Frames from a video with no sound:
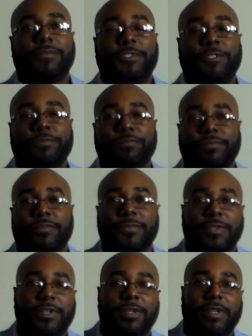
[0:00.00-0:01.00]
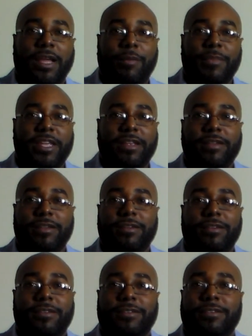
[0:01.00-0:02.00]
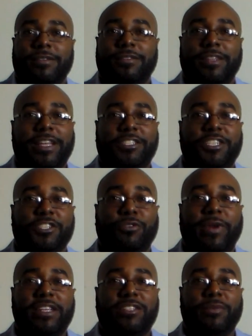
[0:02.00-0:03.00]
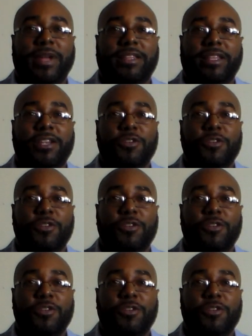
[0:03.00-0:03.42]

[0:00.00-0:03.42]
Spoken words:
So I mean, that's just crazy right there.